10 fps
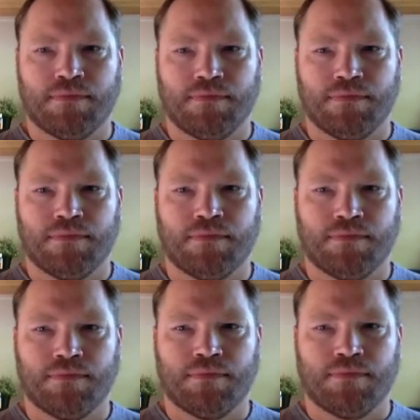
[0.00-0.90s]

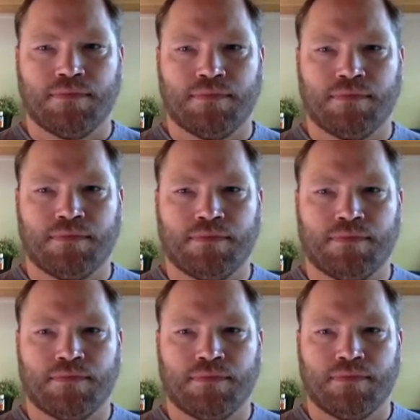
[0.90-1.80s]

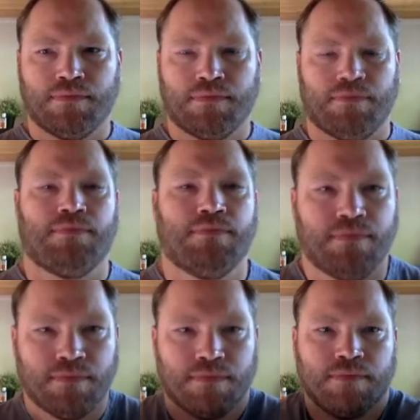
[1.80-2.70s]

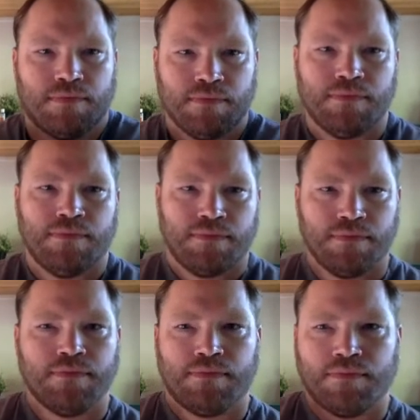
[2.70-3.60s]

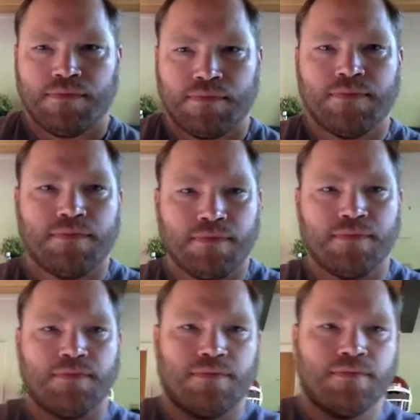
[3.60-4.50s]

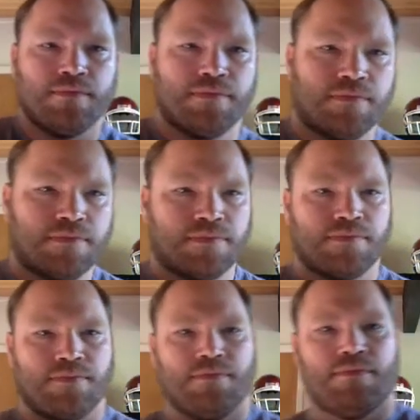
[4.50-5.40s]

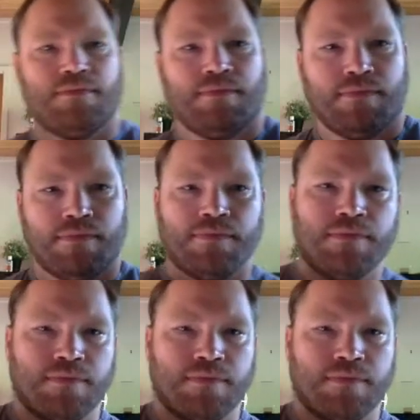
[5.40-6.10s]
[no speech]